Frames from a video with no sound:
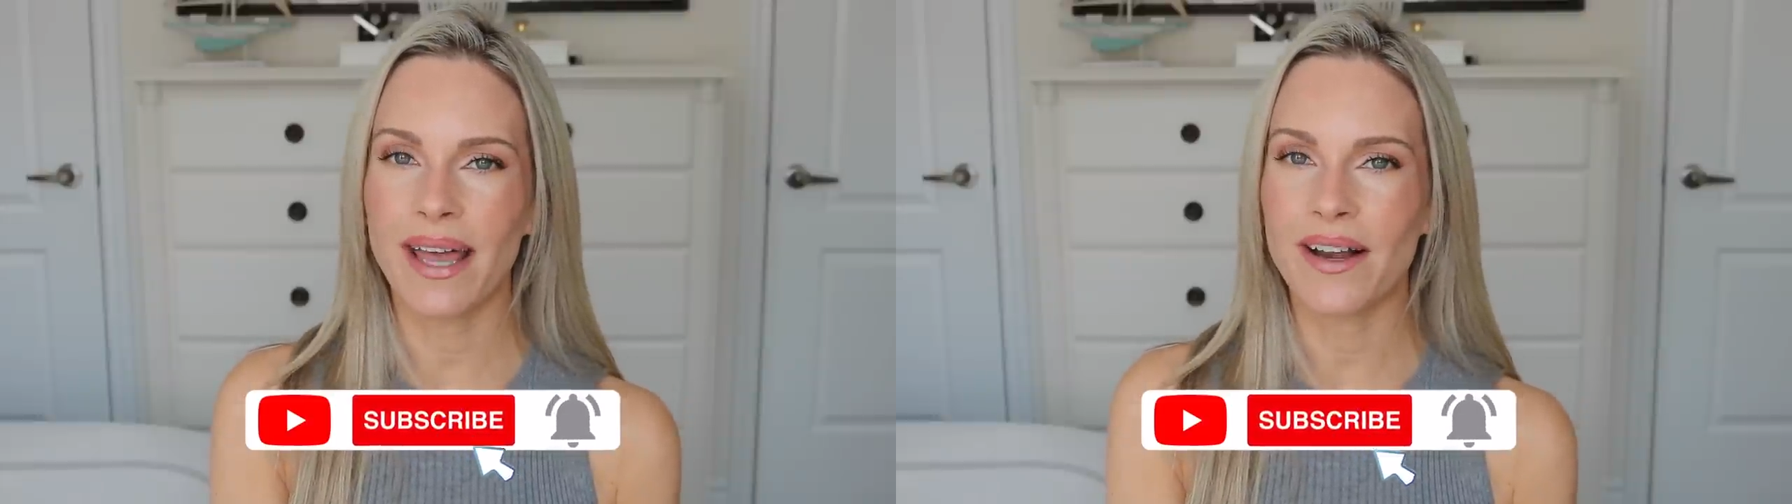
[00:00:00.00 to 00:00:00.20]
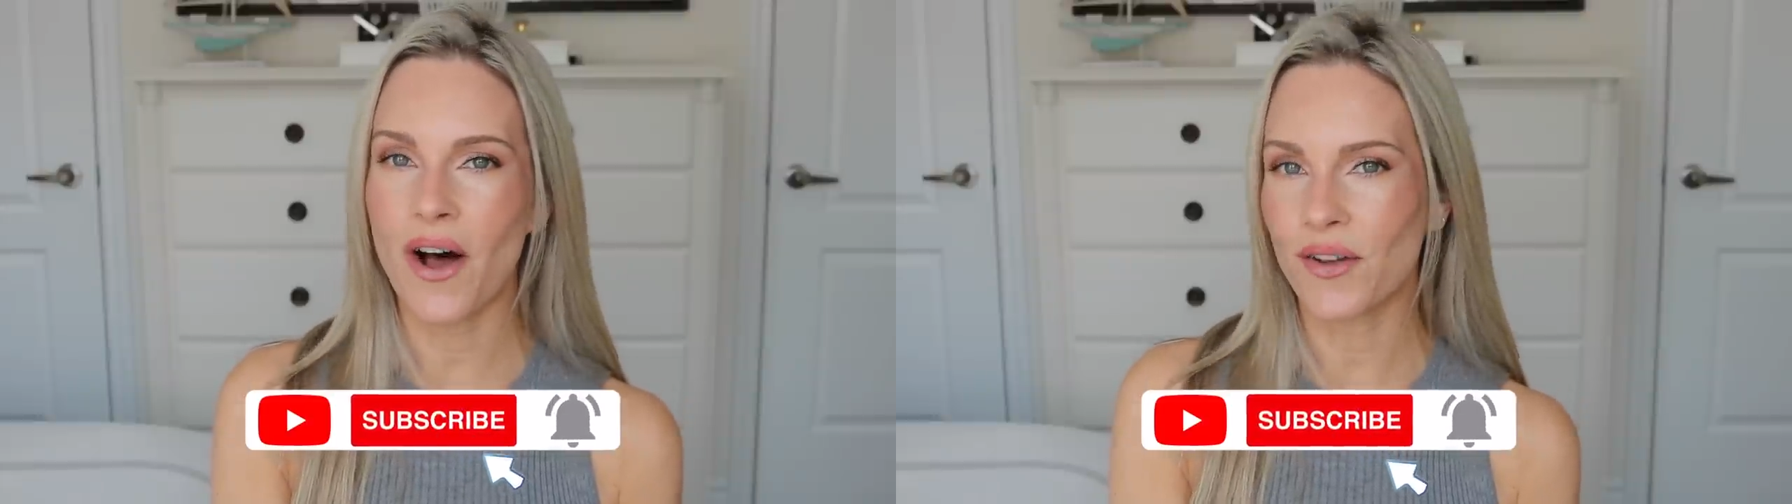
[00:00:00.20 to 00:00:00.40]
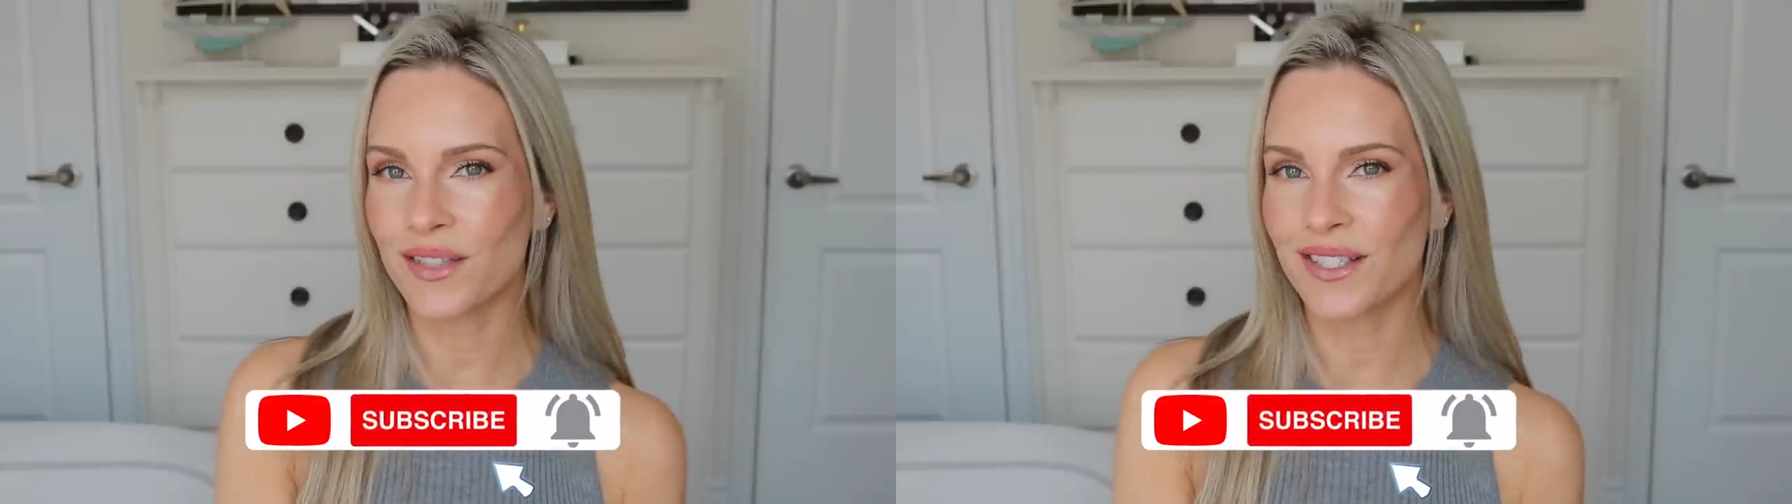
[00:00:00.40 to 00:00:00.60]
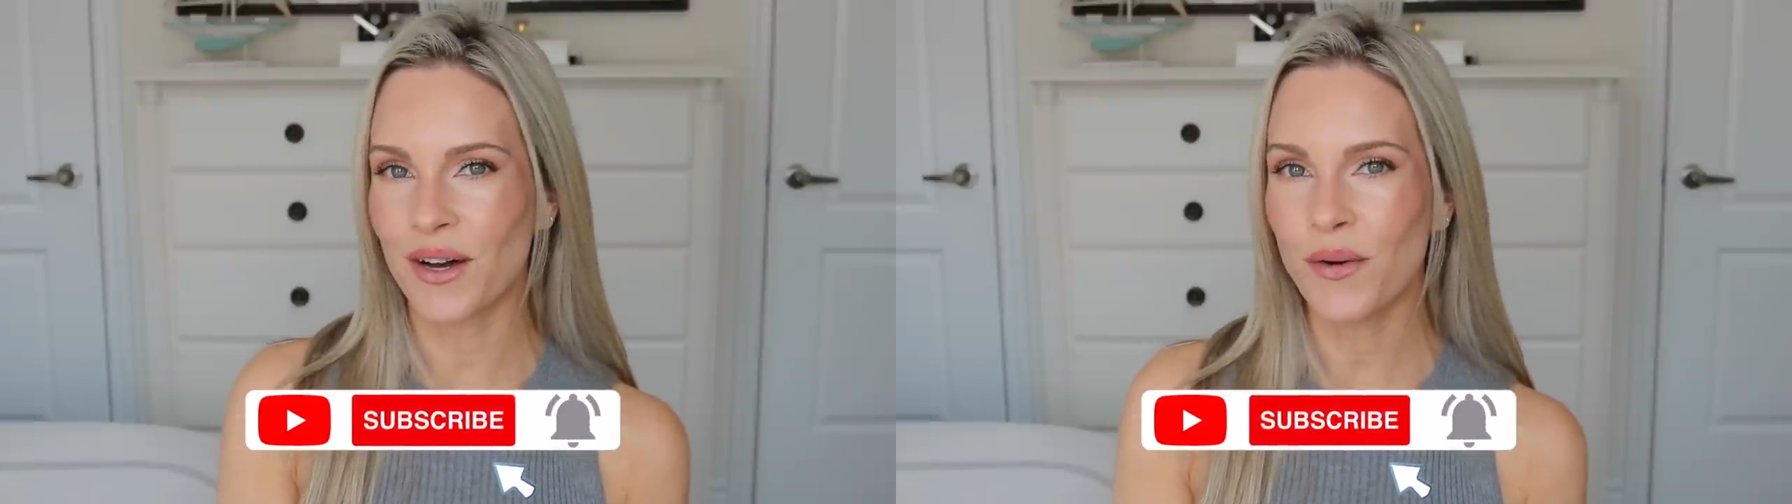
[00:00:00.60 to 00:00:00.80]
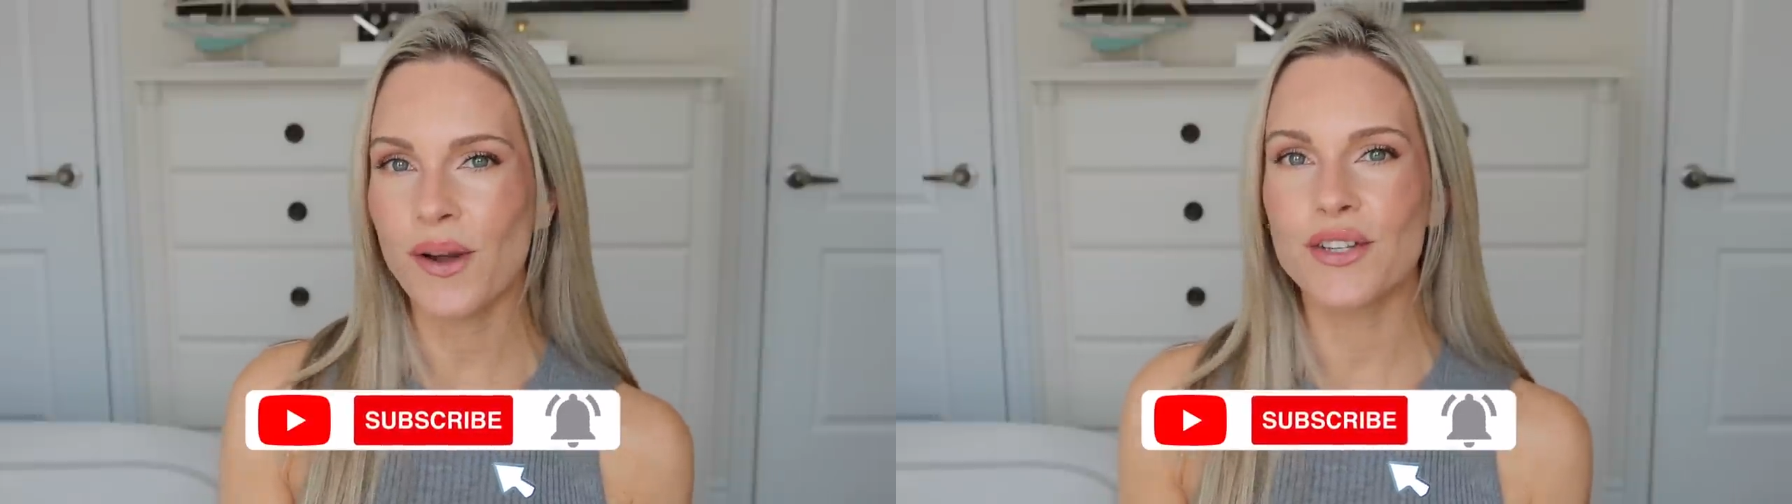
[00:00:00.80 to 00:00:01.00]
and
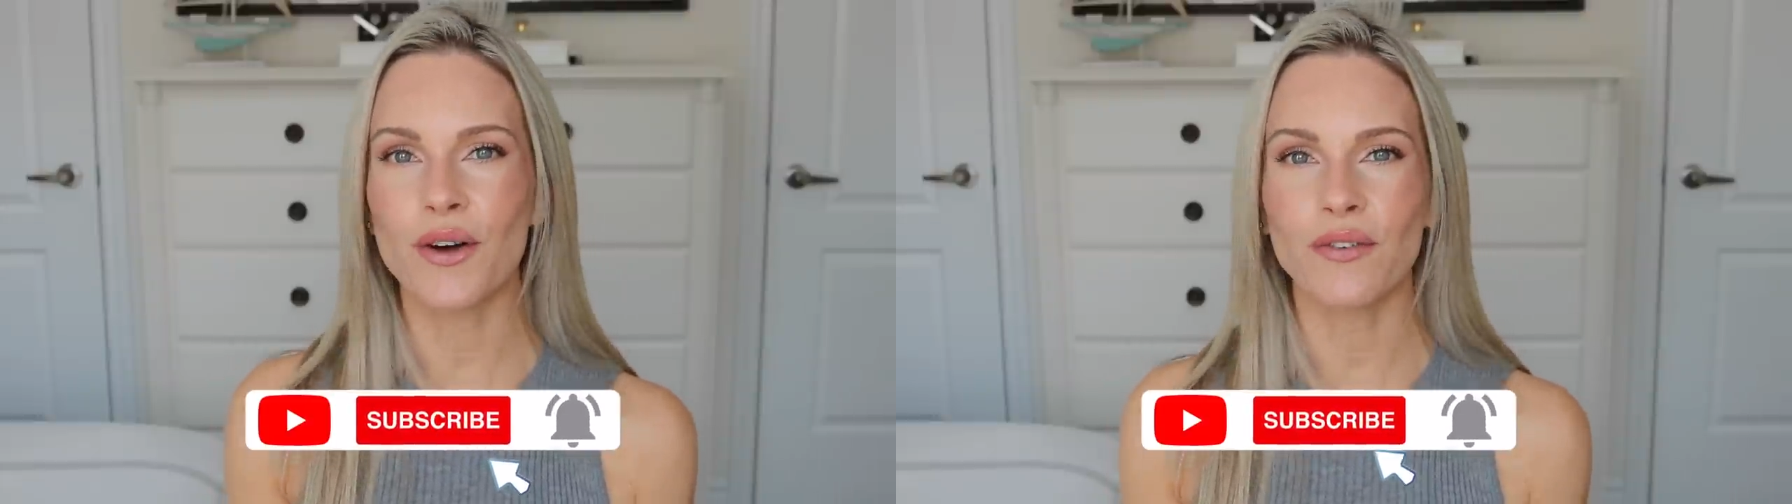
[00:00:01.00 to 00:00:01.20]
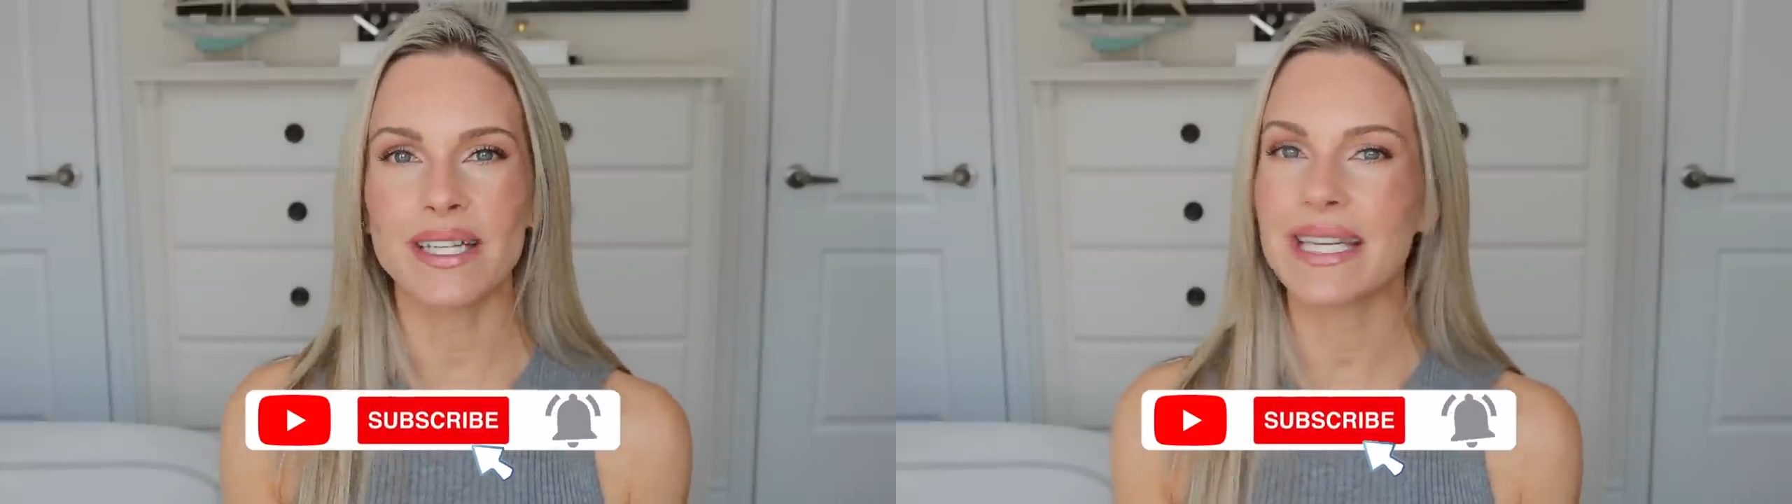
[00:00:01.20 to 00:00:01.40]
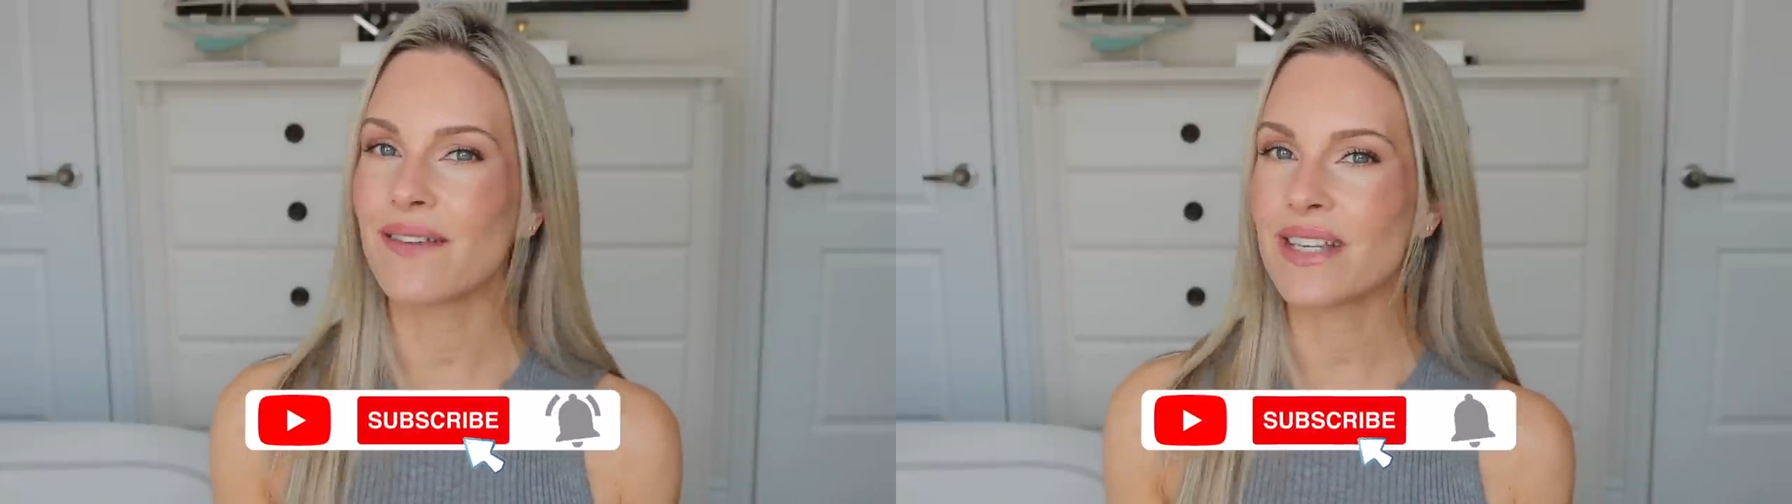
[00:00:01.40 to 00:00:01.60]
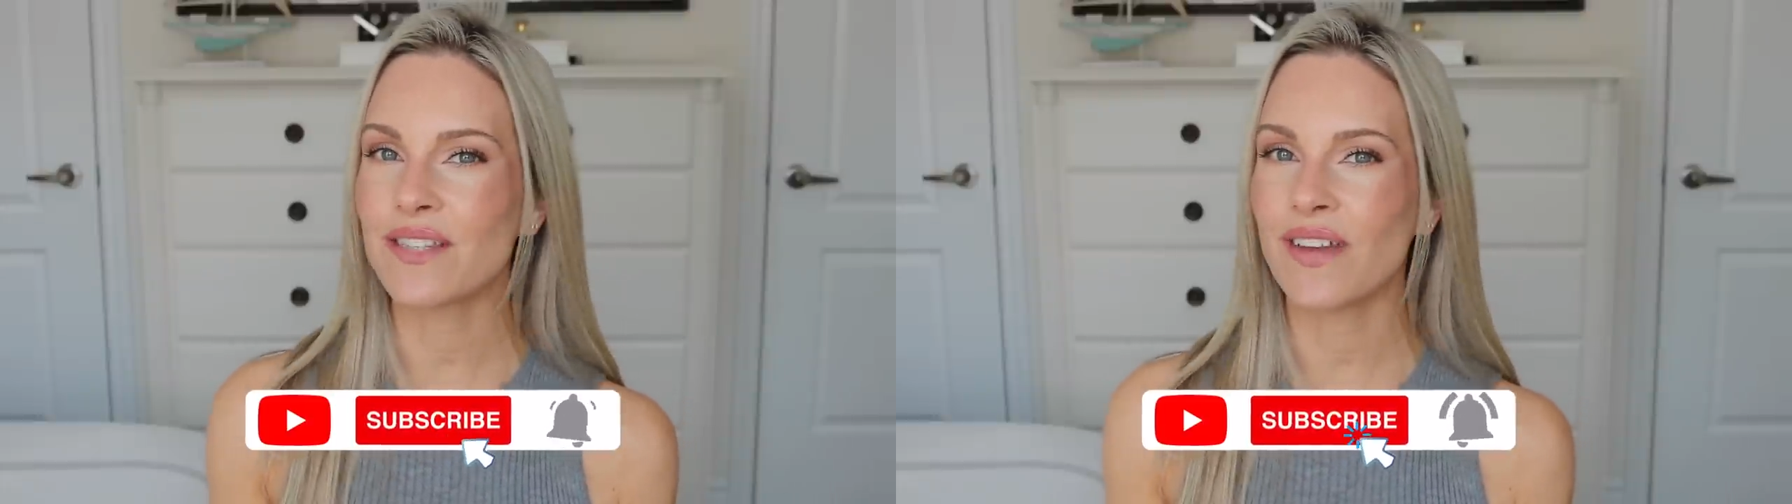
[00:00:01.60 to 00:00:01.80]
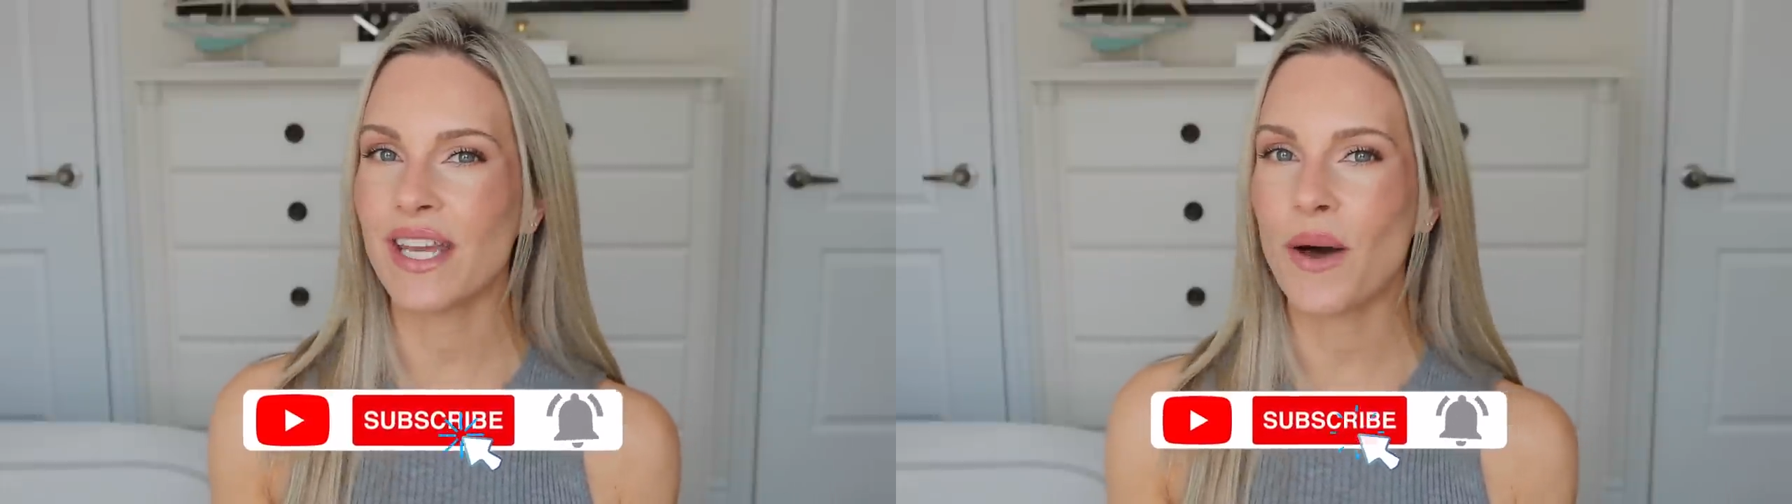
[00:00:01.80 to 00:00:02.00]
also don't forget to give this
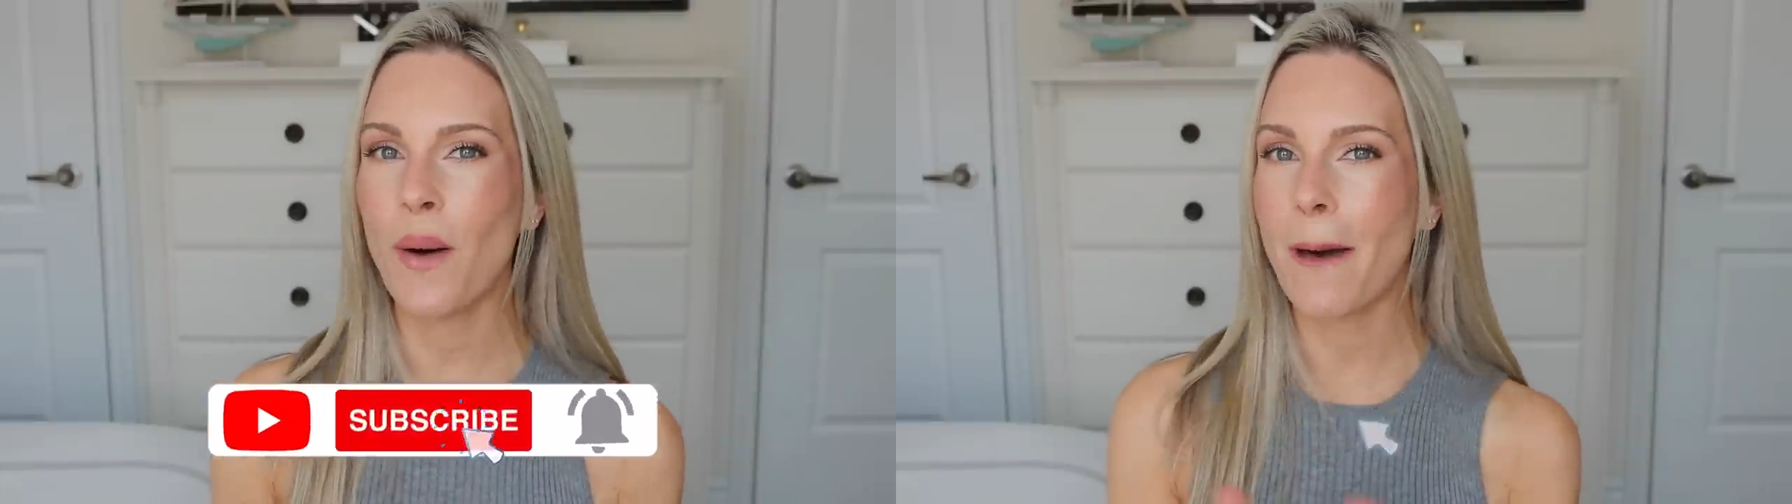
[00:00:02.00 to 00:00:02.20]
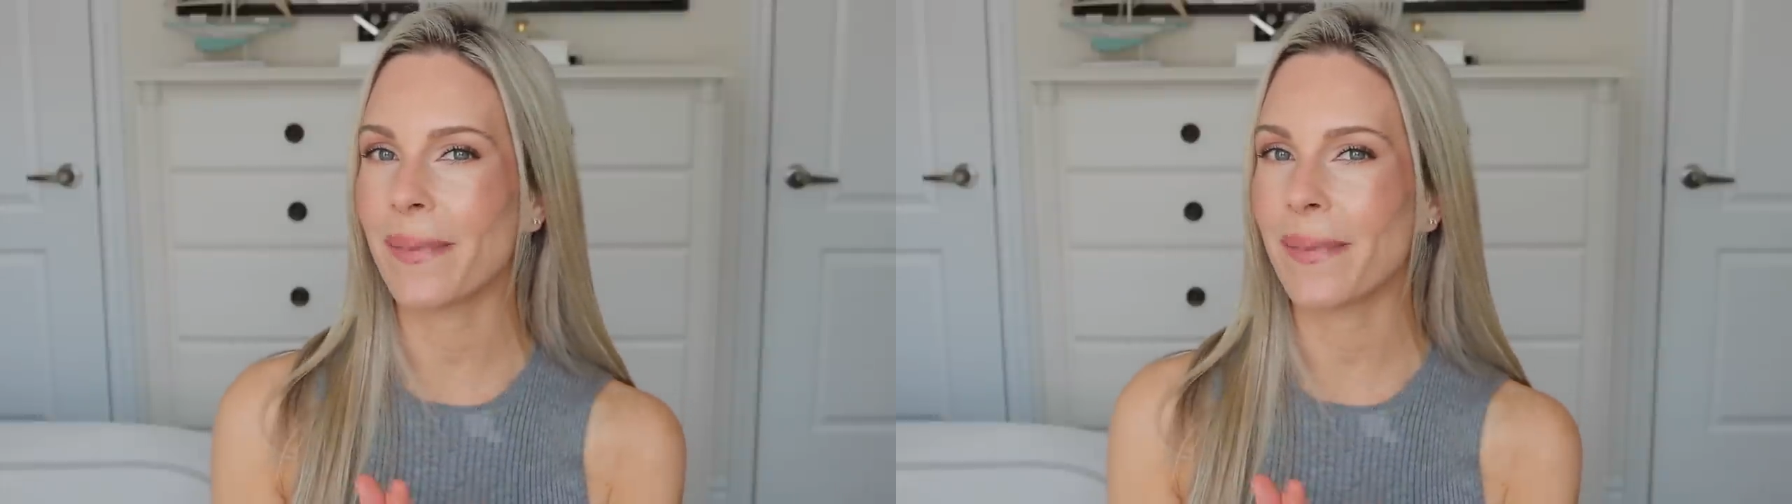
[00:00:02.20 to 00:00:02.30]
video a